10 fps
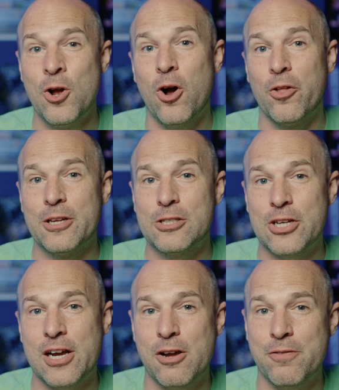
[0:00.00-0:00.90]
On this
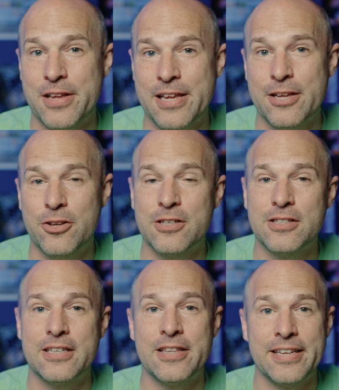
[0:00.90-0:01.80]
chart over here, you can
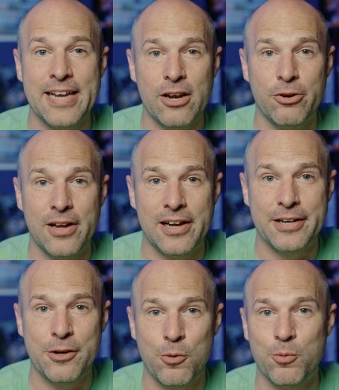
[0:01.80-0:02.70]
see the yellow
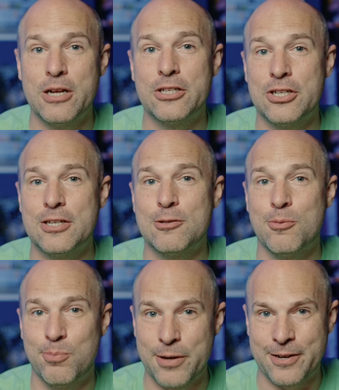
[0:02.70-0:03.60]
line, which is
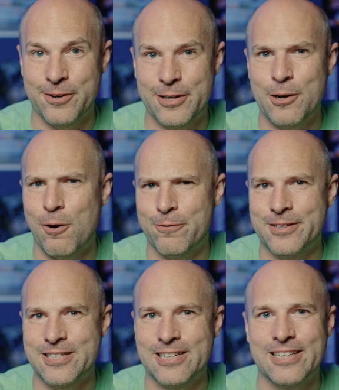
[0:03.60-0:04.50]
Bitcoin,
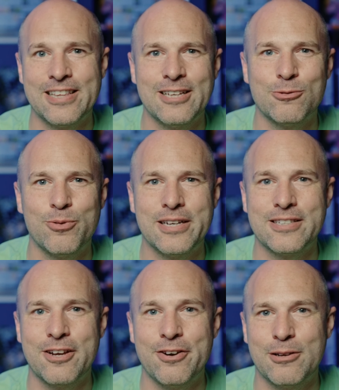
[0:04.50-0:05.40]
obviously. That's why it's
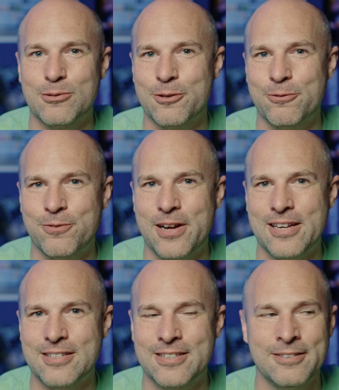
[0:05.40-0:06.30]
going up so
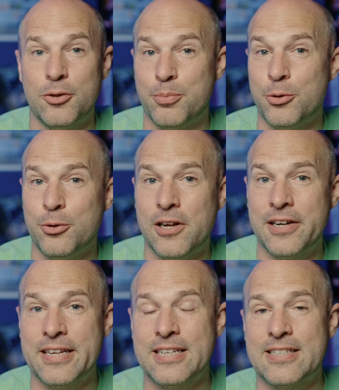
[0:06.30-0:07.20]
fast. The blue
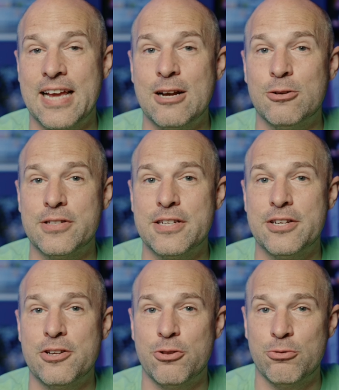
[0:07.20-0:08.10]
line is
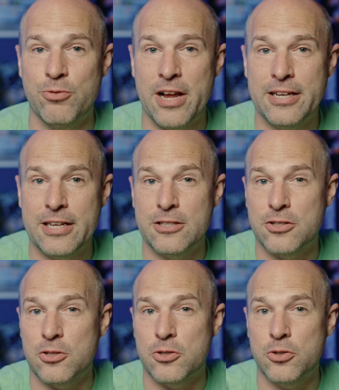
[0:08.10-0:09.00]
housing. The red is
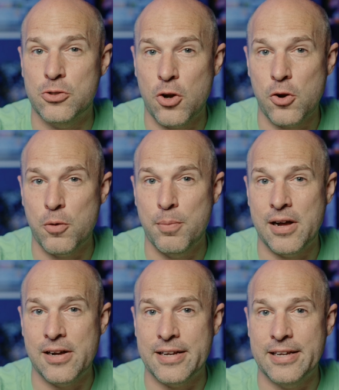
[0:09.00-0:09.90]
the stock
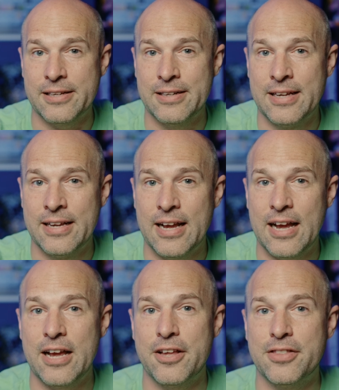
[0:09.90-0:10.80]
market.
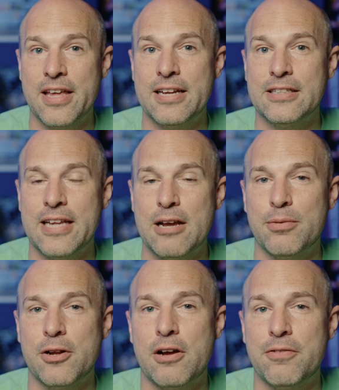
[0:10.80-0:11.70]
And then down
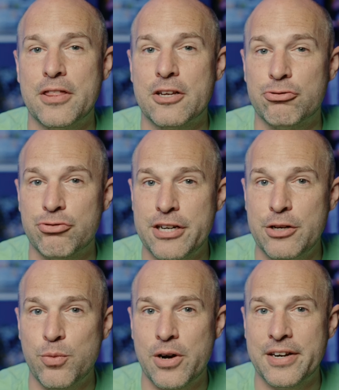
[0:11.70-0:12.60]
below, I think the
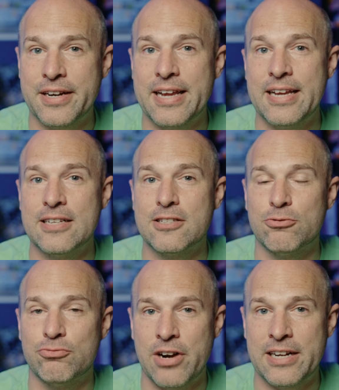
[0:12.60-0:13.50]
green one is
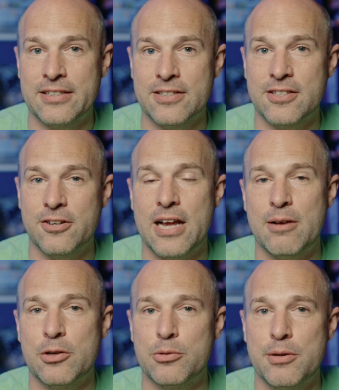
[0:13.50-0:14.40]
rent. So how
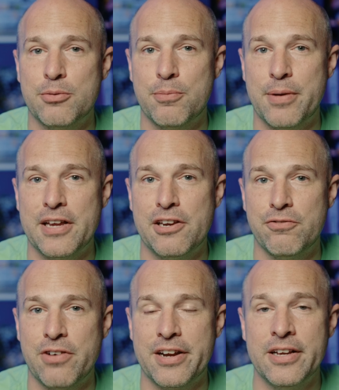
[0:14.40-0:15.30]
much people are paying in
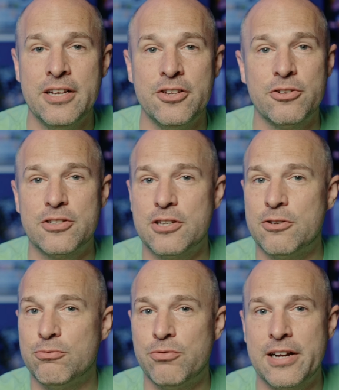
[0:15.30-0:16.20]
rent. You can
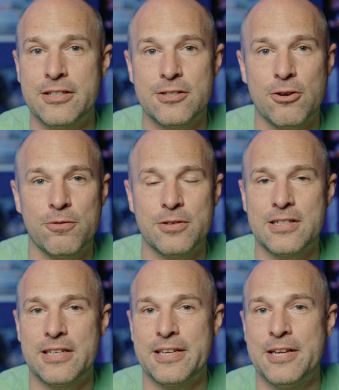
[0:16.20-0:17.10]
see rents
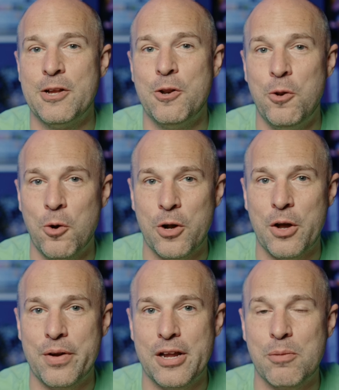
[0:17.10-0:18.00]
obviously not
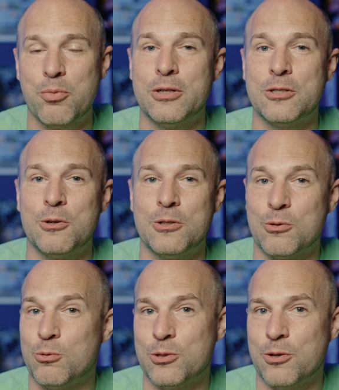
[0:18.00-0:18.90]
going up, which is
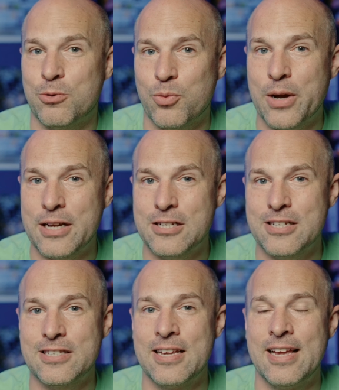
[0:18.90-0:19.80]
also the
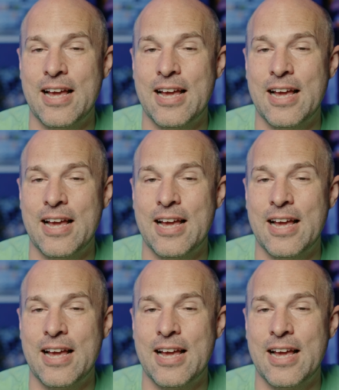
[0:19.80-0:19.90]
wages.